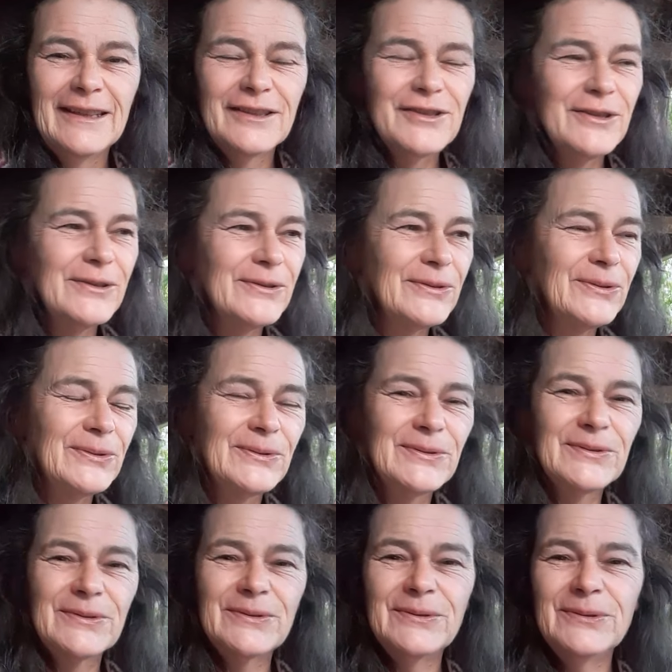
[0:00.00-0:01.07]
Children go to
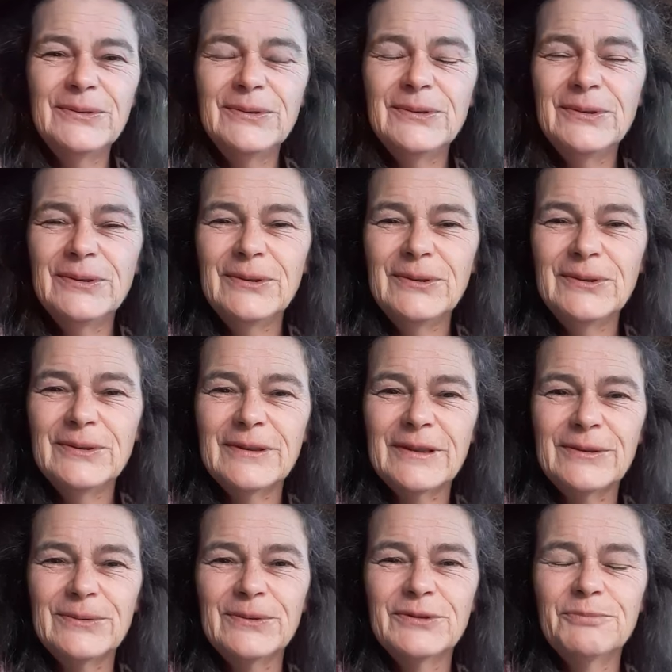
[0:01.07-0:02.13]
school. They
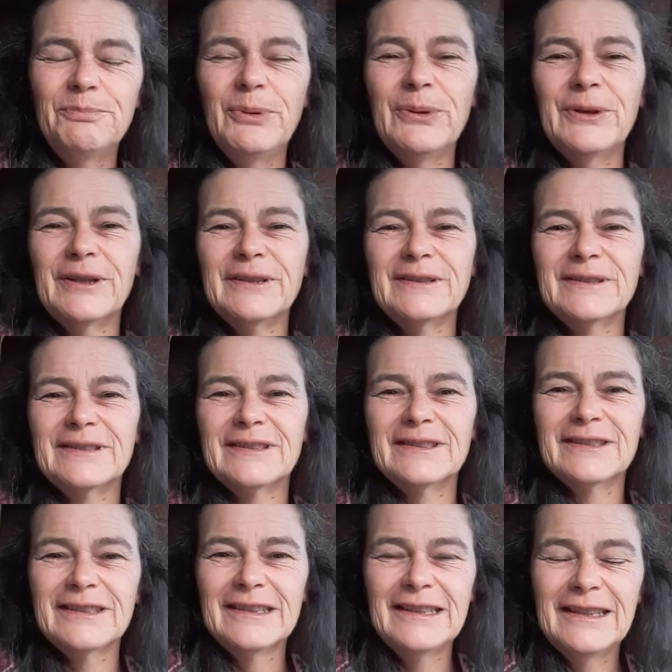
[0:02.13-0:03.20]
do sports.